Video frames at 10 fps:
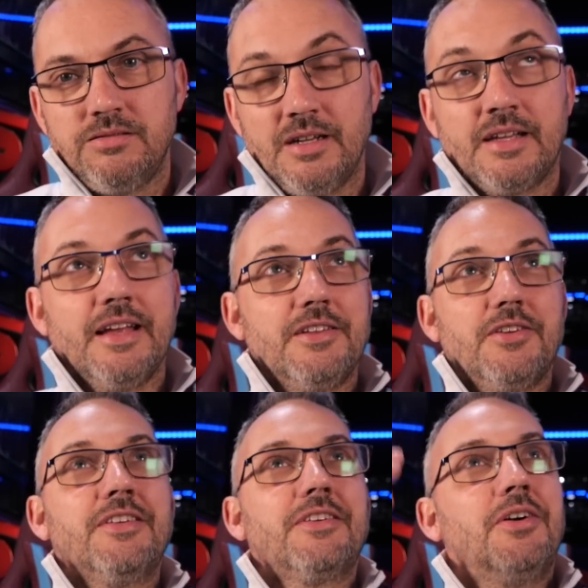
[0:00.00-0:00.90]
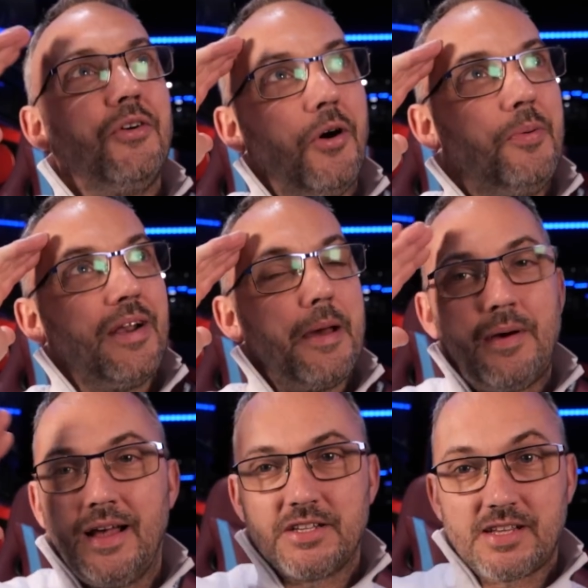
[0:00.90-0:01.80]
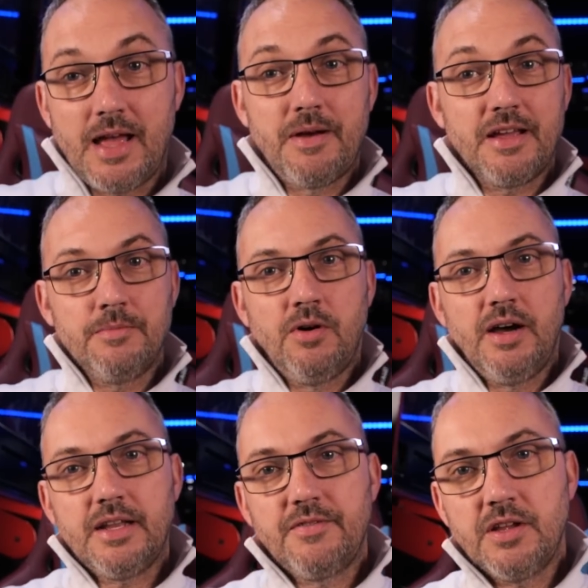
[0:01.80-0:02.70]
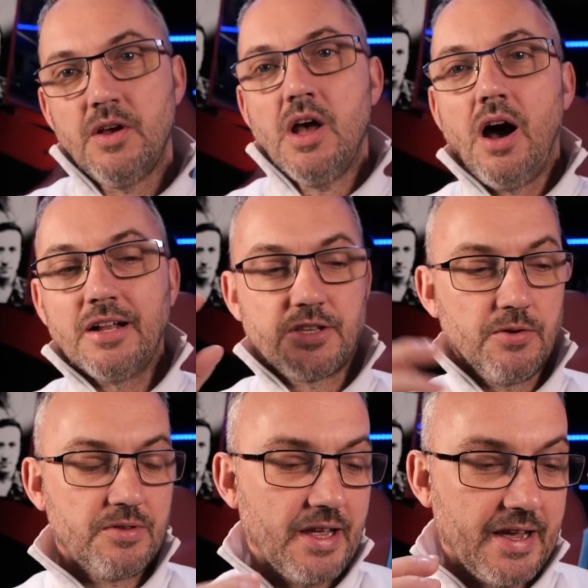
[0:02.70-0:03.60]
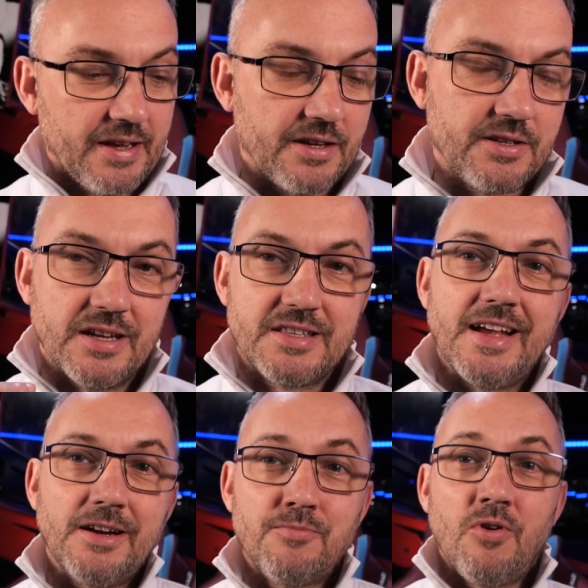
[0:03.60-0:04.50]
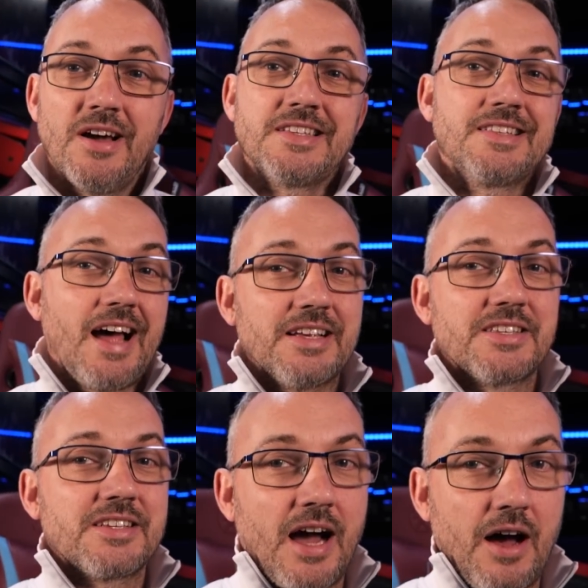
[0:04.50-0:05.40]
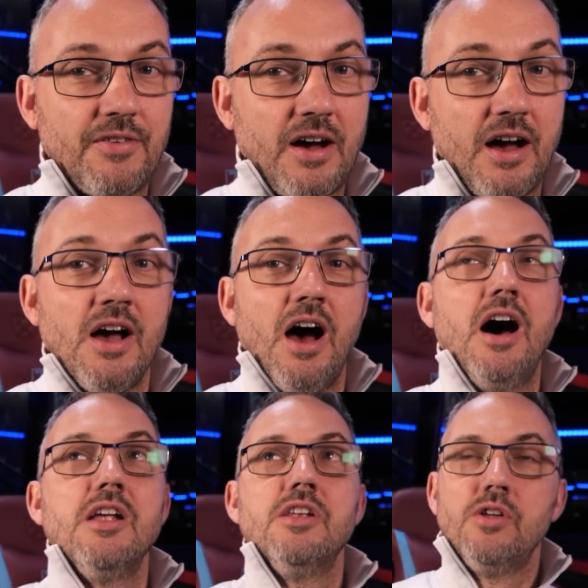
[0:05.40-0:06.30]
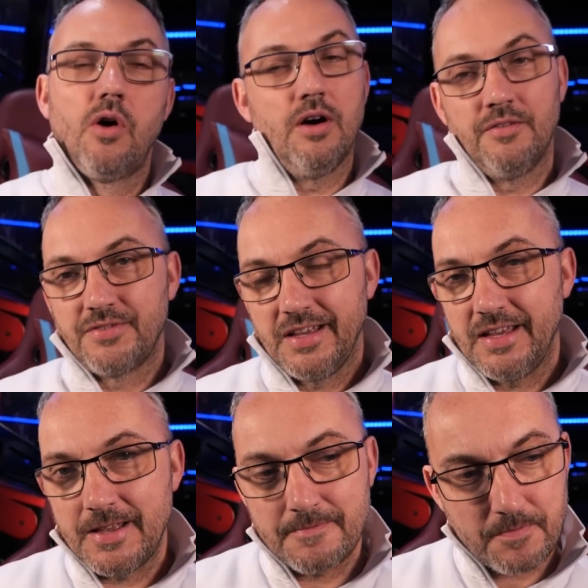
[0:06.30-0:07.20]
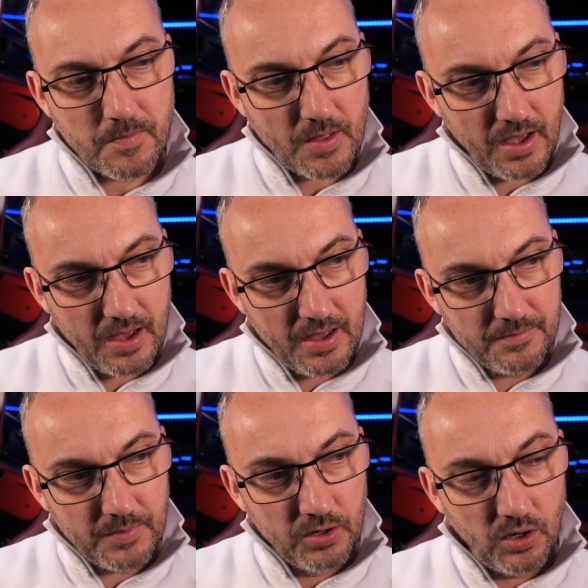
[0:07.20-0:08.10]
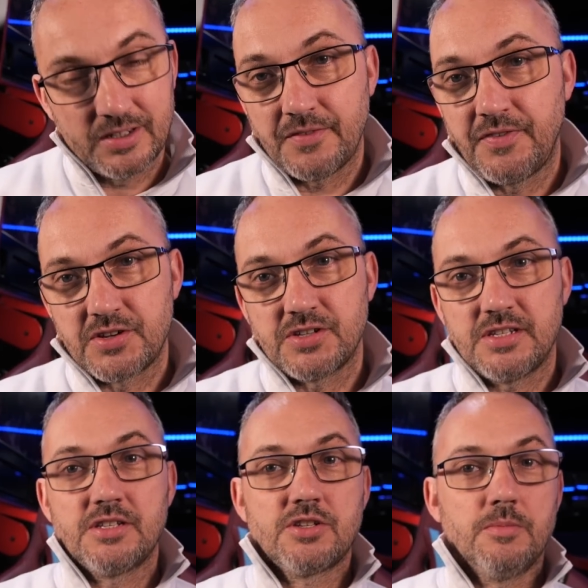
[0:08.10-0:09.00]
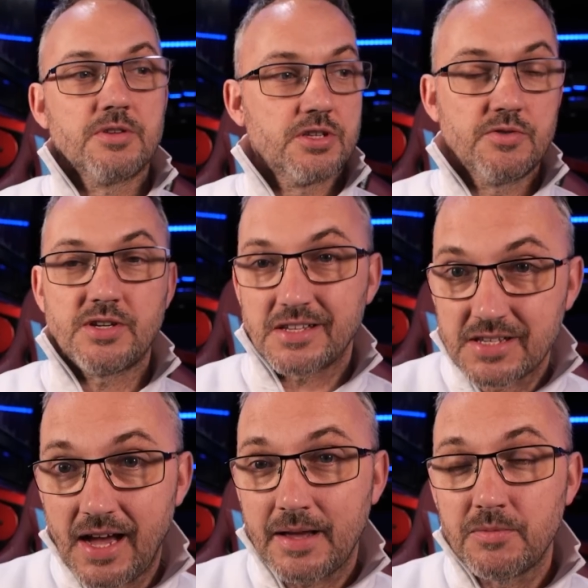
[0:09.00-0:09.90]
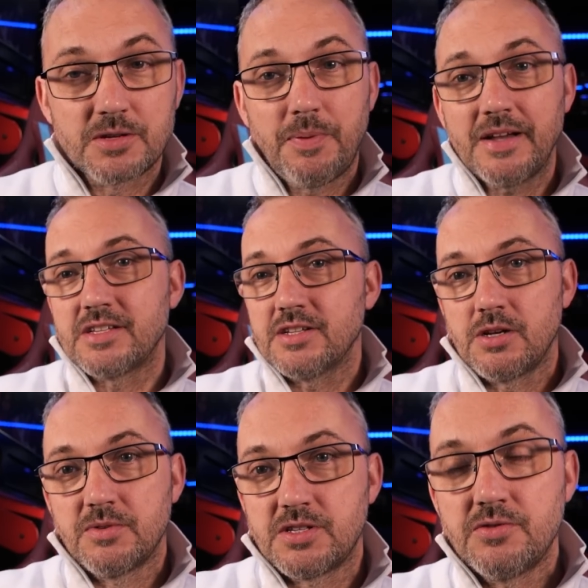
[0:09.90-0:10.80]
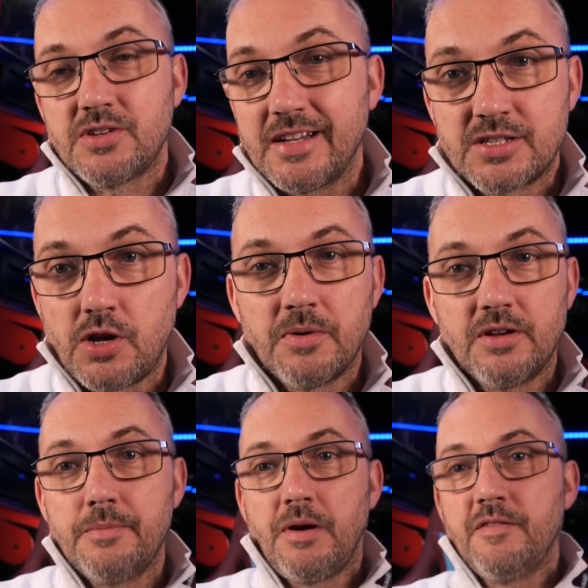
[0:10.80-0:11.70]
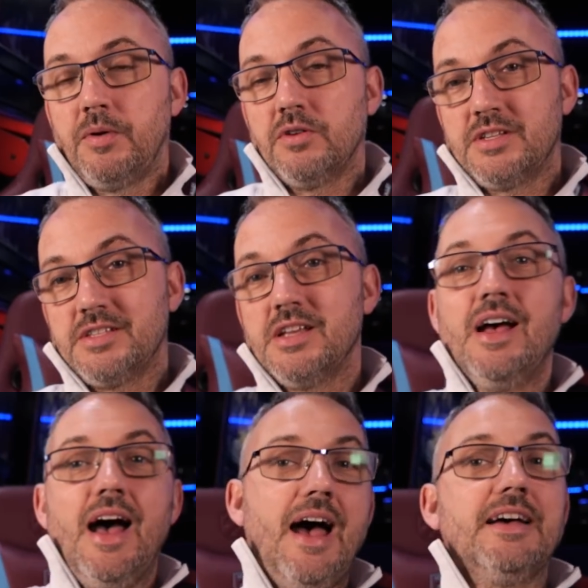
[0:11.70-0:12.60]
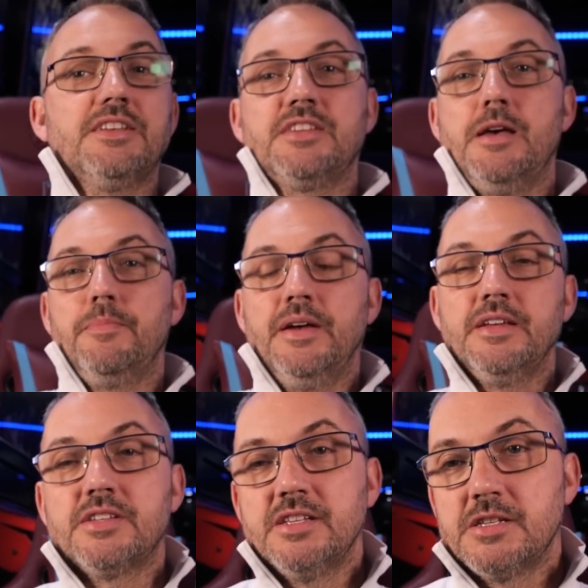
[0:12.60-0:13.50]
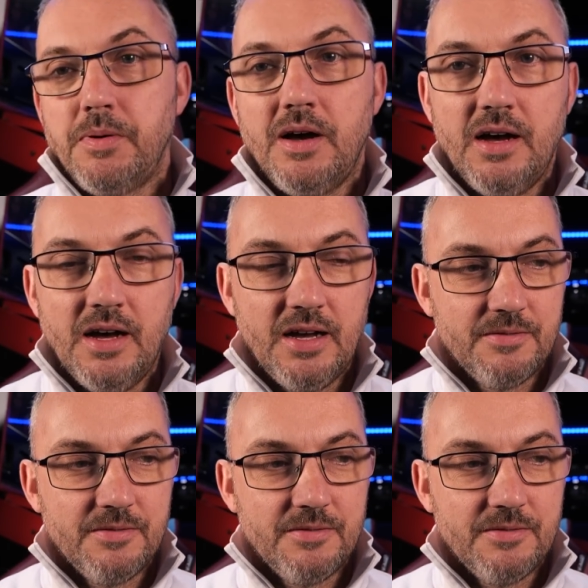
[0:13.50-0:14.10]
again, you've got to put that Palace game out of your mind, haven't you? I do think that Declan Rice does cover a lot of the deficiencies in Thomas Soucek's game, which are basically Thomas Soucek is dominant in both boxes at set pieces. But